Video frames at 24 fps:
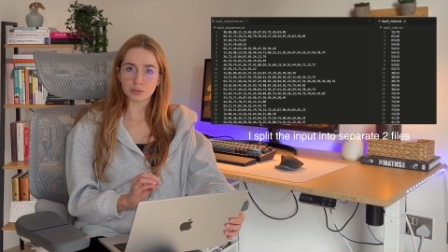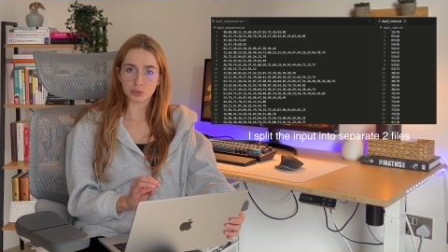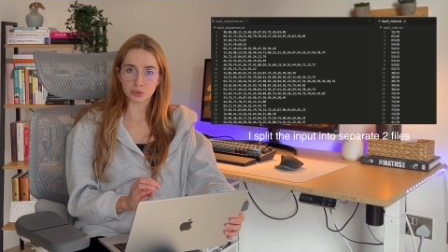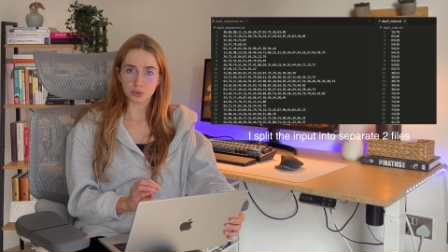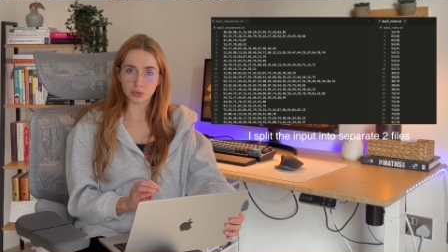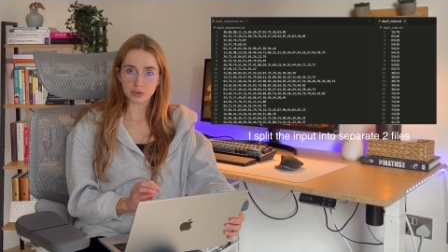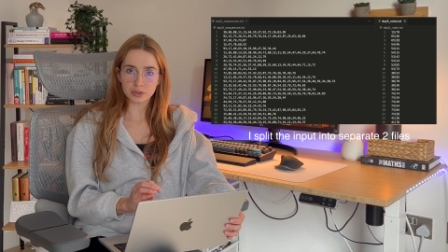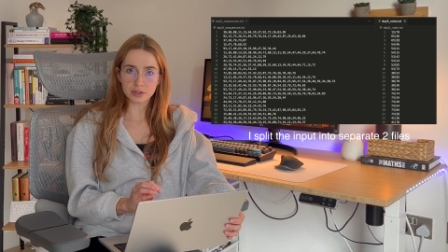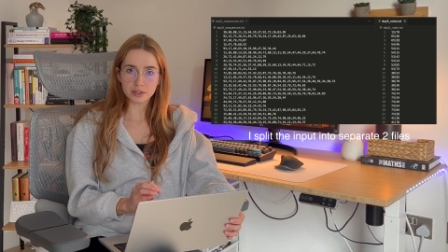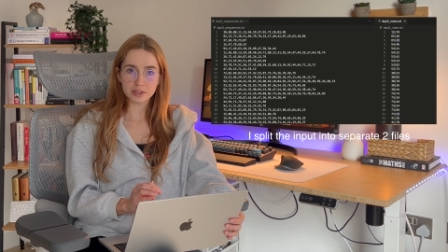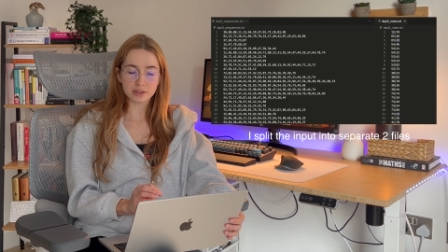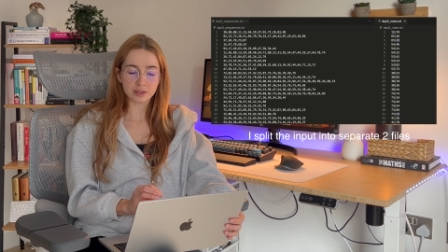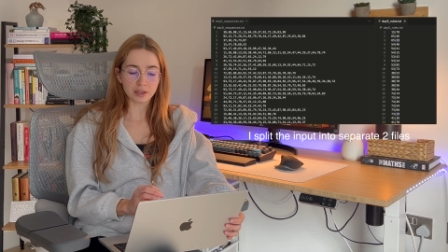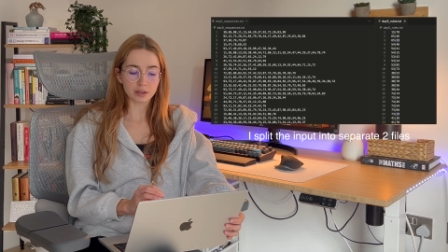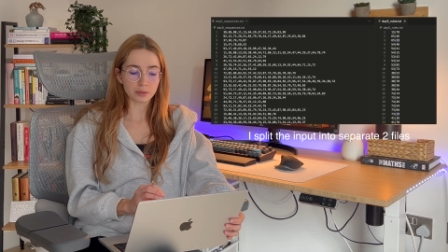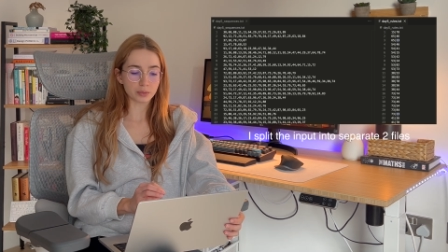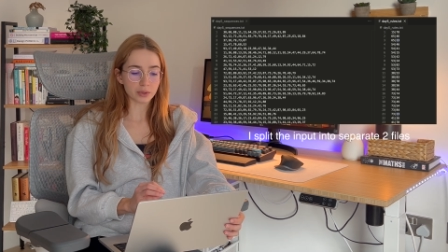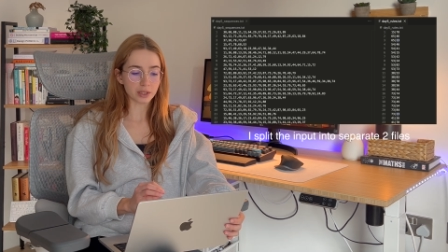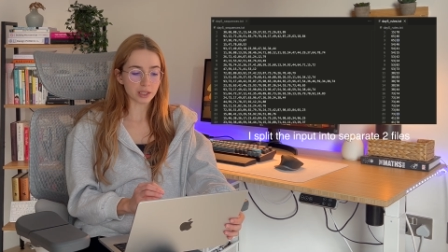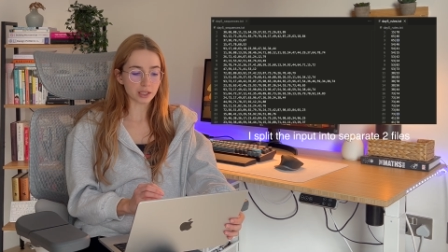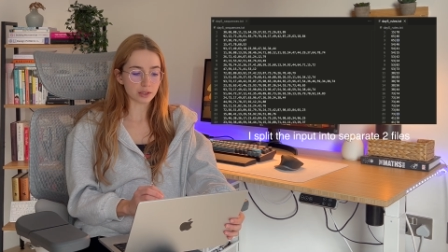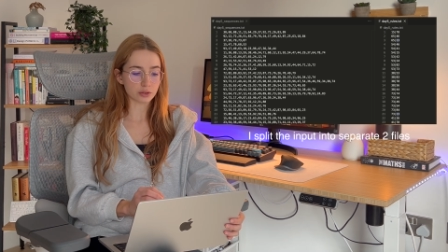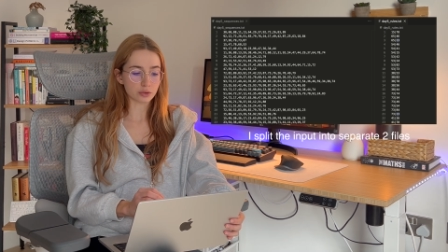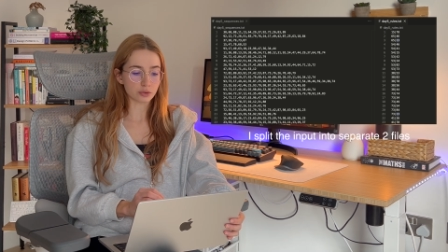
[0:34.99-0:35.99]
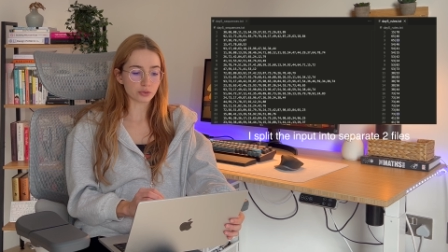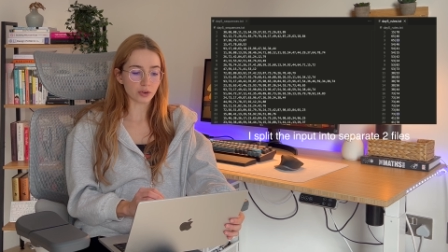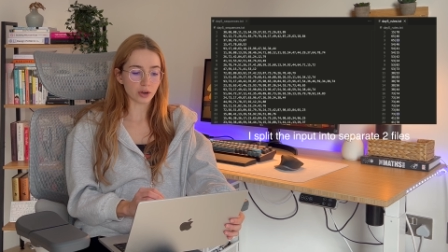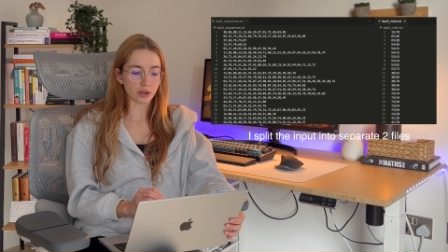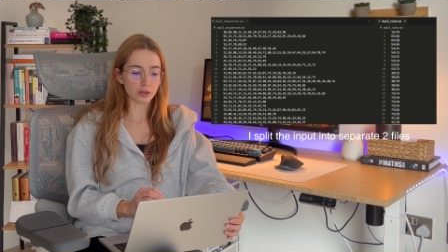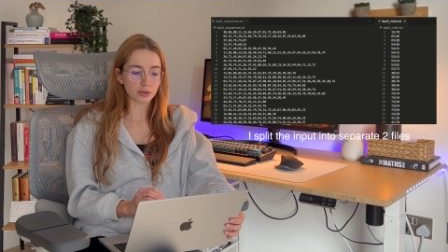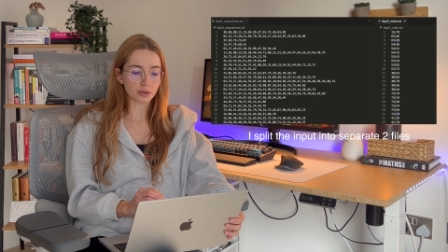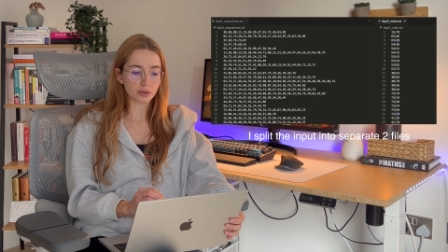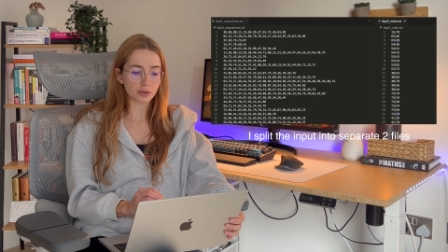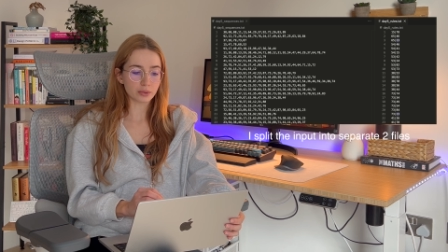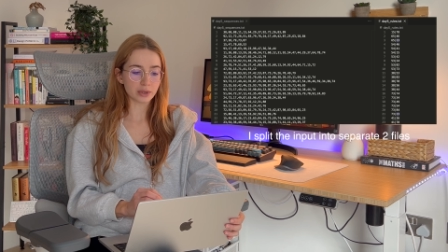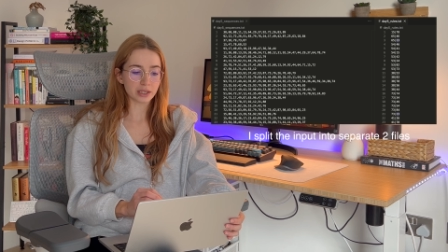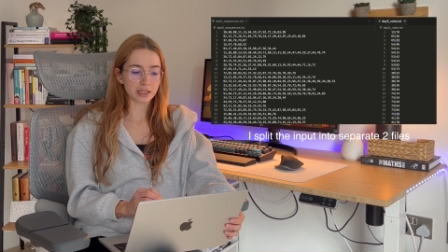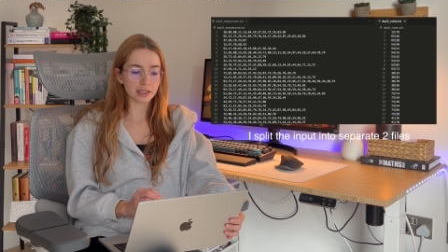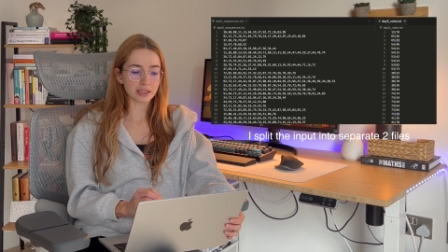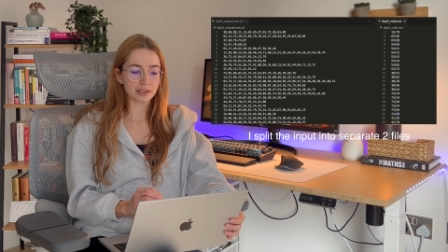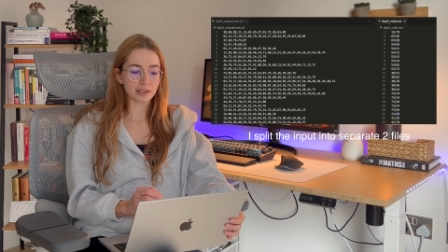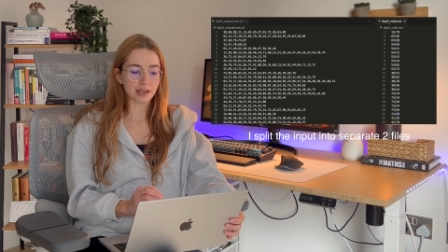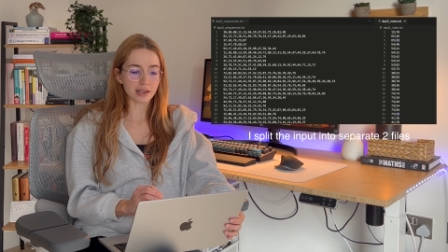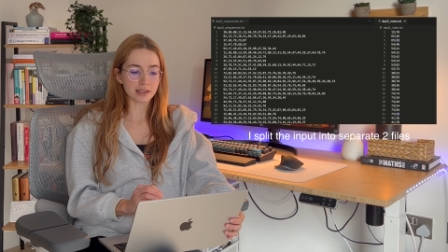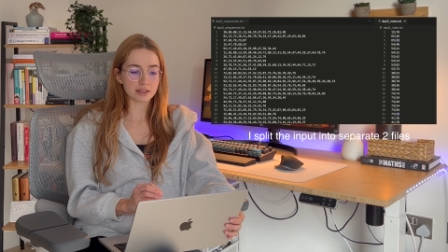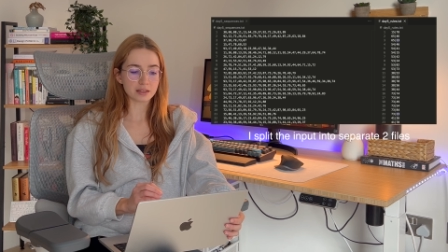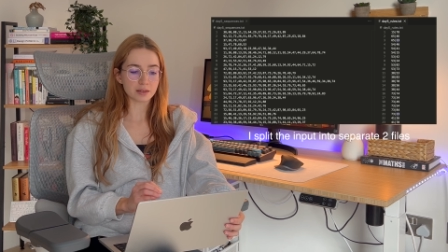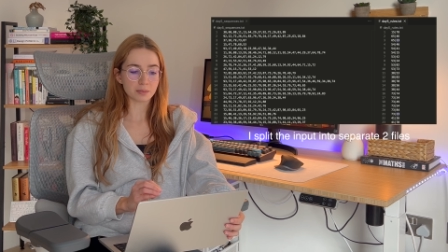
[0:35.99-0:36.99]
rules that we need to follow and it
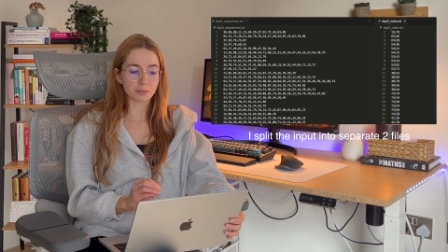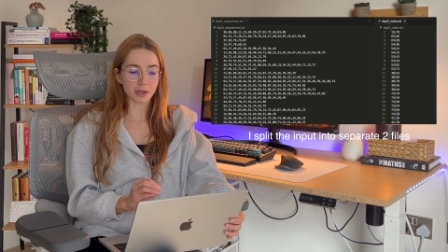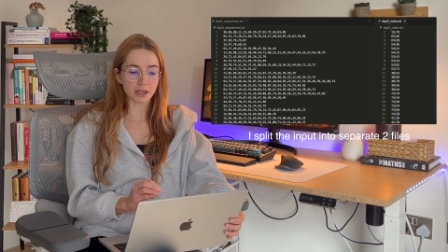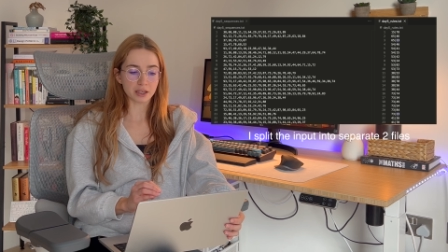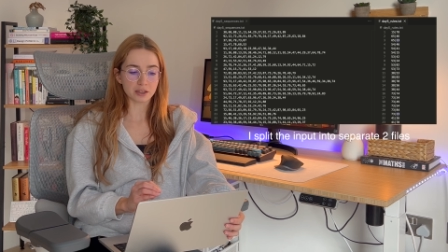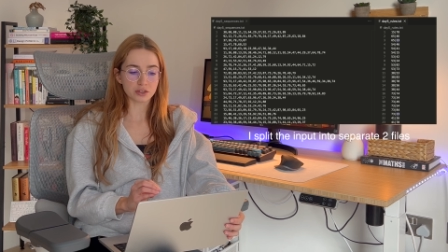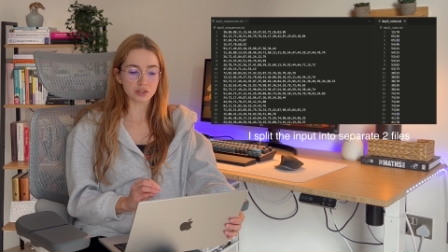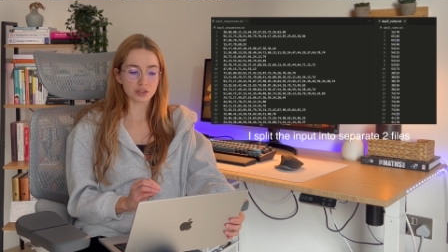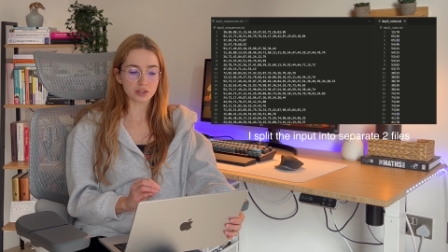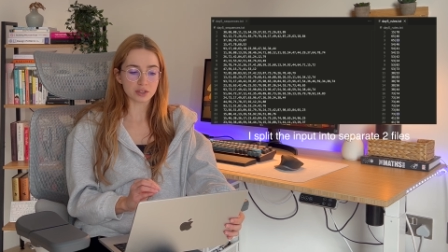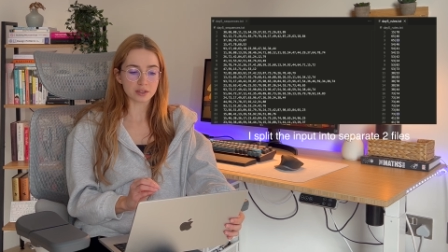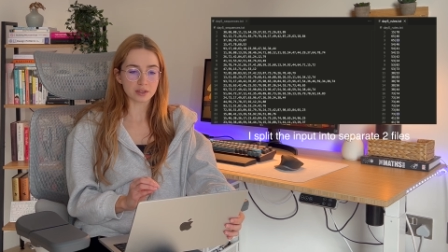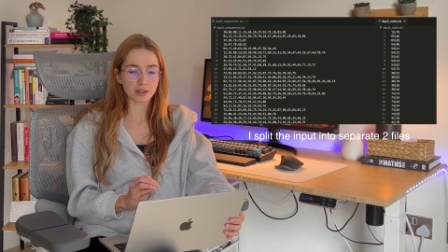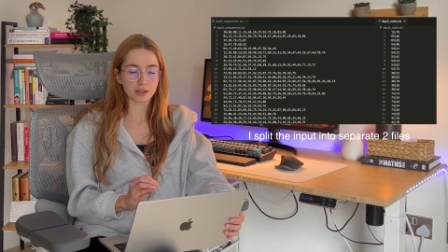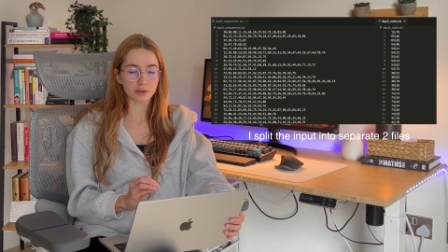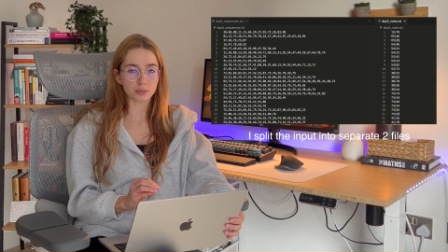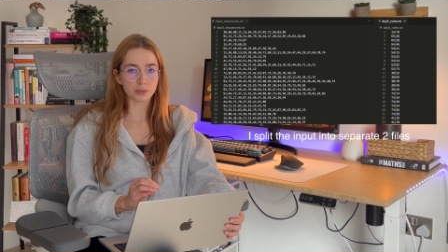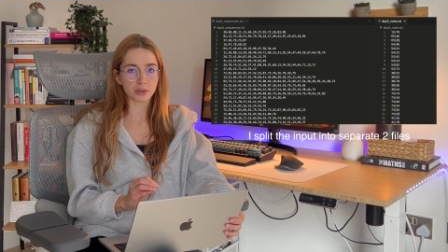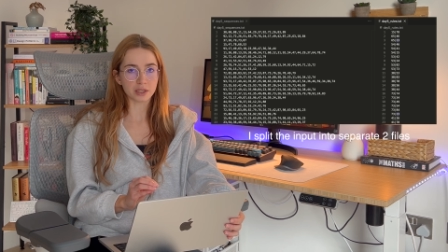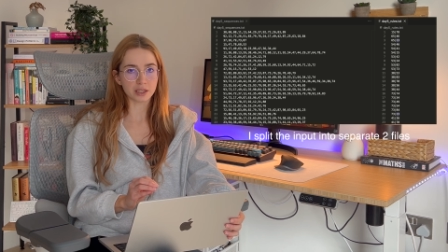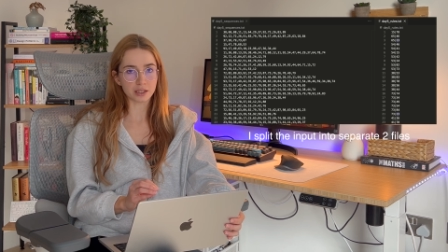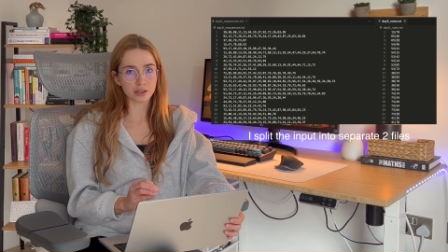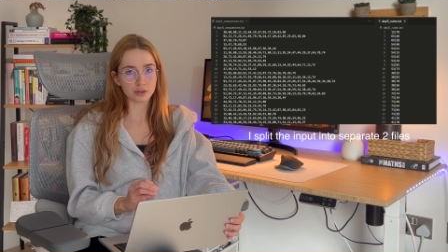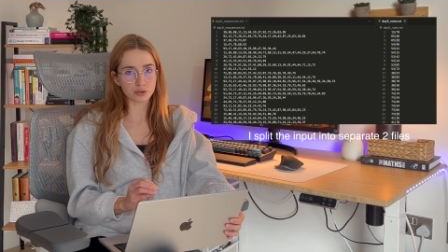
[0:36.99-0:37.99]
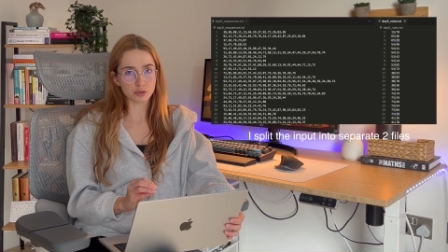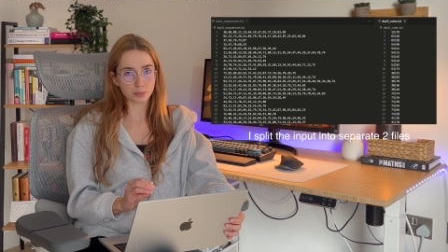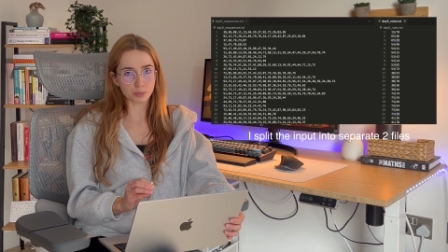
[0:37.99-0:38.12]
has the pages that we need to